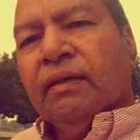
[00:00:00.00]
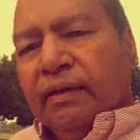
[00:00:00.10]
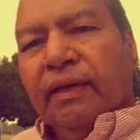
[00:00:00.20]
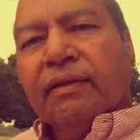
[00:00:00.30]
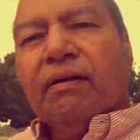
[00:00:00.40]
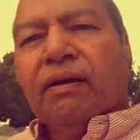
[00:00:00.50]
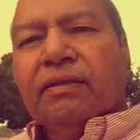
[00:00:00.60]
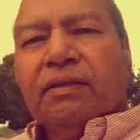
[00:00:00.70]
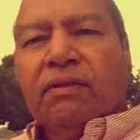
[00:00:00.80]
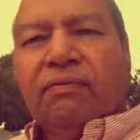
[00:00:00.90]
other
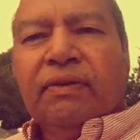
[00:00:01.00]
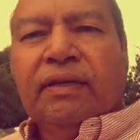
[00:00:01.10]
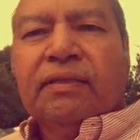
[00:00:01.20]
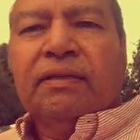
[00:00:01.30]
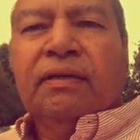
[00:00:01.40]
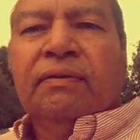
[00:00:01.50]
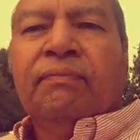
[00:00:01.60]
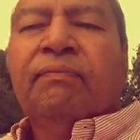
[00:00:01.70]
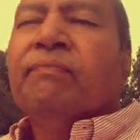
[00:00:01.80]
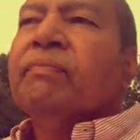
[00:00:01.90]
causes of this
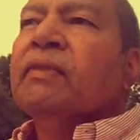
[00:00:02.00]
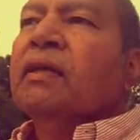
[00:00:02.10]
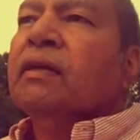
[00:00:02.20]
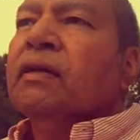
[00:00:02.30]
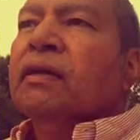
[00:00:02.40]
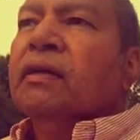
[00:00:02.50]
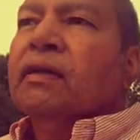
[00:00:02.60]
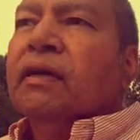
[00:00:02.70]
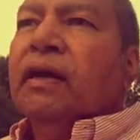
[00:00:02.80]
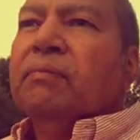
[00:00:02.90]

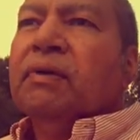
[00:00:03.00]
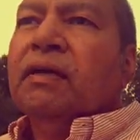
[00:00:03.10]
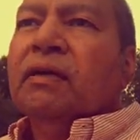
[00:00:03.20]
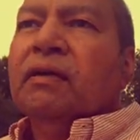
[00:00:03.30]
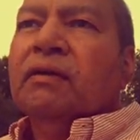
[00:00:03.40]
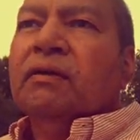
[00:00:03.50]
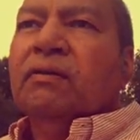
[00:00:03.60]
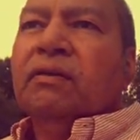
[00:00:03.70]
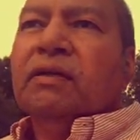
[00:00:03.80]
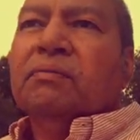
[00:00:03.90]
can be,
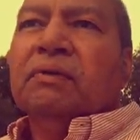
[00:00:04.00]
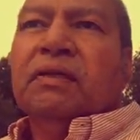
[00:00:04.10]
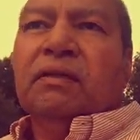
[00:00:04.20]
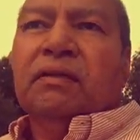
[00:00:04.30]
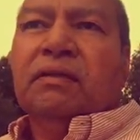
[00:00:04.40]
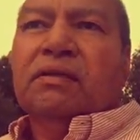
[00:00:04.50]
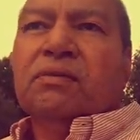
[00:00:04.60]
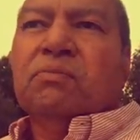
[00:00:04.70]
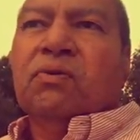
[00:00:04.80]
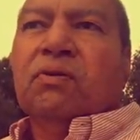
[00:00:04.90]
this
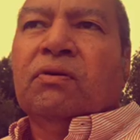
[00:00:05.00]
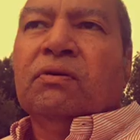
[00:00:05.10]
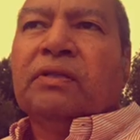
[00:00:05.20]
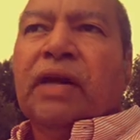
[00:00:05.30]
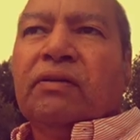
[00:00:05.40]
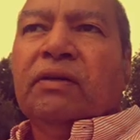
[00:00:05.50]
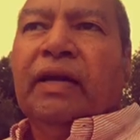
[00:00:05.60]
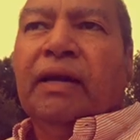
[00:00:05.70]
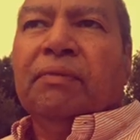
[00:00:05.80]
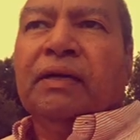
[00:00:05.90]
is more
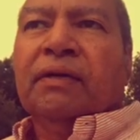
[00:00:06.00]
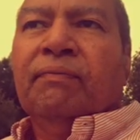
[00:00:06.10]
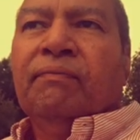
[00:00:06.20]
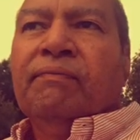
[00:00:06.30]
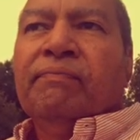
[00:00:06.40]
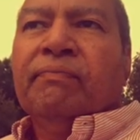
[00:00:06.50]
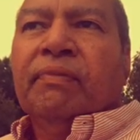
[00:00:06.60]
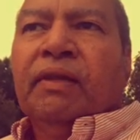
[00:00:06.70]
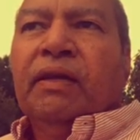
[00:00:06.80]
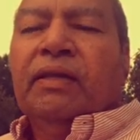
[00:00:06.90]
psychodynamic
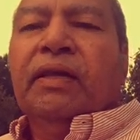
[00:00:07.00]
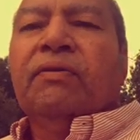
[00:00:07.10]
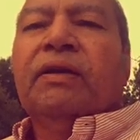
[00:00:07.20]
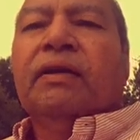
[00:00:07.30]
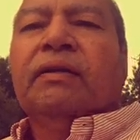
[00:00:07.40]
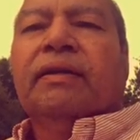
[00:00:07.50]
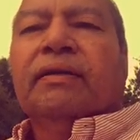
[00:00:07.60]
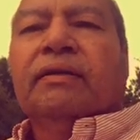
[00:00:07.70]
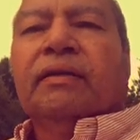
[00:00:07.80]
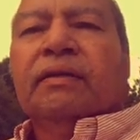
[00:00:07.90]
theory,
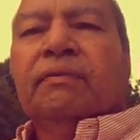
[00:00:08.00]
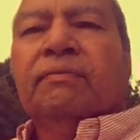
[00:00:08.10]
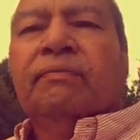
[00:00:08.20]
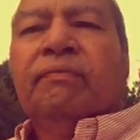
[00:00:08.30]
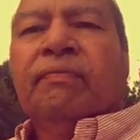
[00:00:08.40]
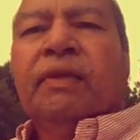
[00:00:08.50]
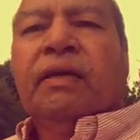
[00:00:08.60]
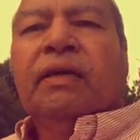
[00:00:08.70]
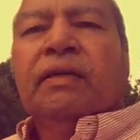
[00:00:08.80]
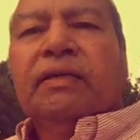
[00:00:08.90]
that
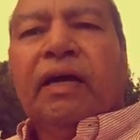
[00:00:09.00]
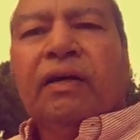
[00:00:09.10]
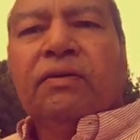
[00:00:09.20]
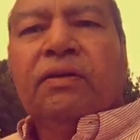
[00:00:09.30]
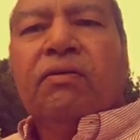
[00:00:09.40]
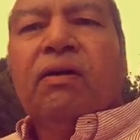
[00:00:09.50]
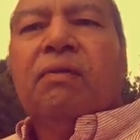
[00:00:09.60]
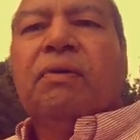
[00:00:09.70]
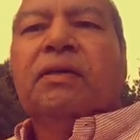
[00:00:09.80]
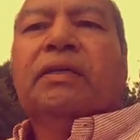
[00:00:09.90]
childhood
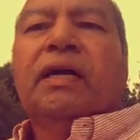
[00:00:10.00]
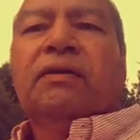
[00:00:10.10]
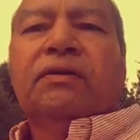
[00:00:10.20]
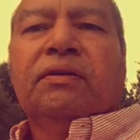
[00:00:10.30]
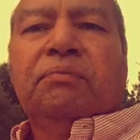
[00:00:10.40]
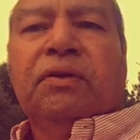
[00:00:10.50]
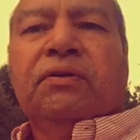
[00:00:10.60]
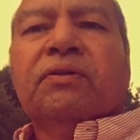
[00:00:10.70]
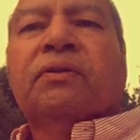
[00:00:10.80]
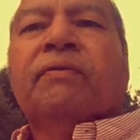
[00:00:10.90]
trauma, childhood
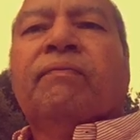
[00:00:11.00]
abuse,